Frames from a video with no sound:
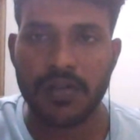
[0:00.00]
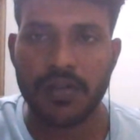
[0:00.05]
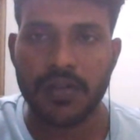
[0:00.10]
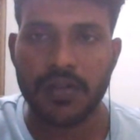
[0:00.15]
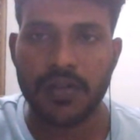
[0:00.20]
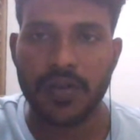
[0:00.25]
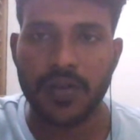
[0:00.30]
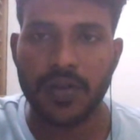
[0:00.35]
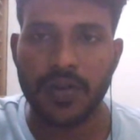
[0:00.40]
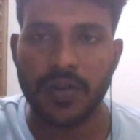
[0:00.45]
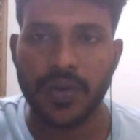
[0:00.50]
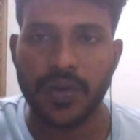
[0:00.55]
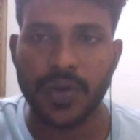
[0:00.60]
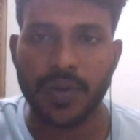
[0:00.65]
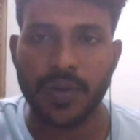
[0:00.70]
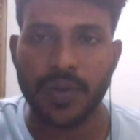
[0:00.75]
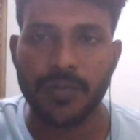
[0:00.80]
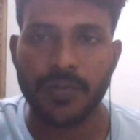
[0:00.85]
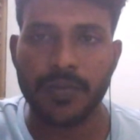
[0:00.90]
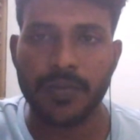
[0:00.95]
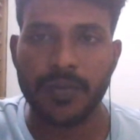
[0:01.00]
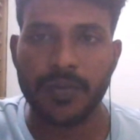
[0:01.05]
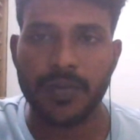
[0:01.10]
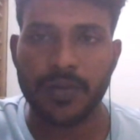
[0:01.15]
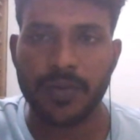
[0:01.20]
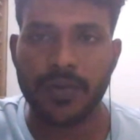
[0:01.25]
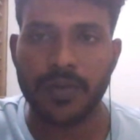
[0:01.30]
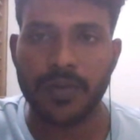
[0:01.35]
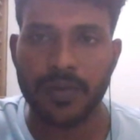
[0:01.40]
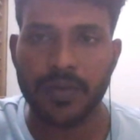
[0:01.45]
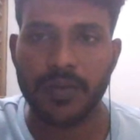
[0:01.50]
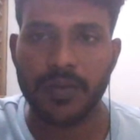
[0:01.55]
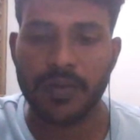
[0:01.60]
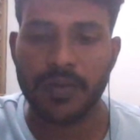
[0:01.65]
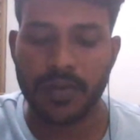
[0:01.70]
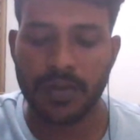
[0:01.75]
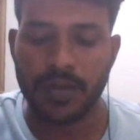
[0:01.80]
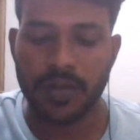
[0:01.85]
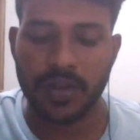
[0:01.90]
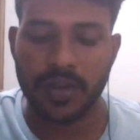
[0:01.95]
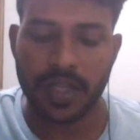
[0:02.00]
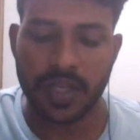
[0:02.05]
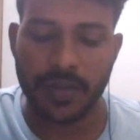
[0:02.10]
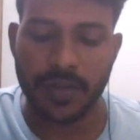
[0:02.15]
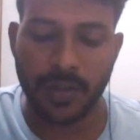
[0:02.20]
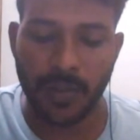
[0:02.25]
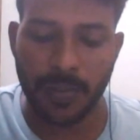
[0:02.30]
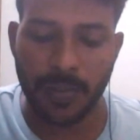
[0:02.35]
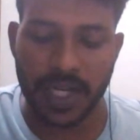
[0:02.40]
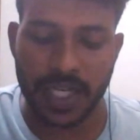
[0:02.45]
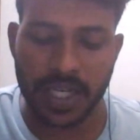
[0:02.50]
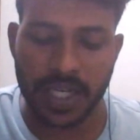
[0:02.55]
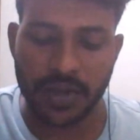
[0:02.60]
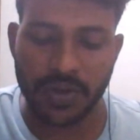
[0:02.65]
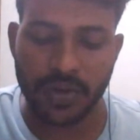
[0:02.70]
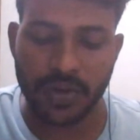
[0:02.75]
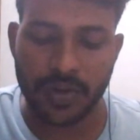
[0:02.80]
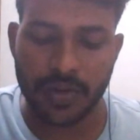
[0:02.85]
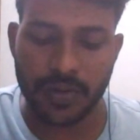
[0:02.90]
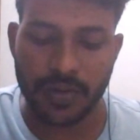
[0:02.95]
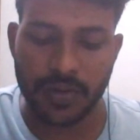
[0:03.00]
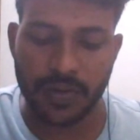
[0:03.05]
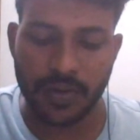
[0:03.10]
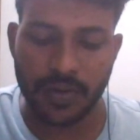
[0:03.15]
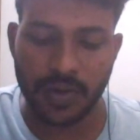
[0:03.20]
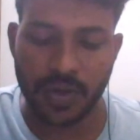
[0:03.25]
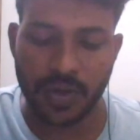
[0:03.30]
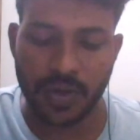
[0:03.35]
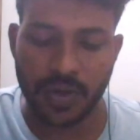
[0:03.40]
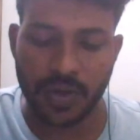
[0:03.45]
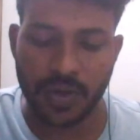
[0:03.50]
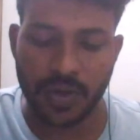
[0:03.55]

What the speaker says: In normal case, beta n is equal to 2.5 of beta p, no sir.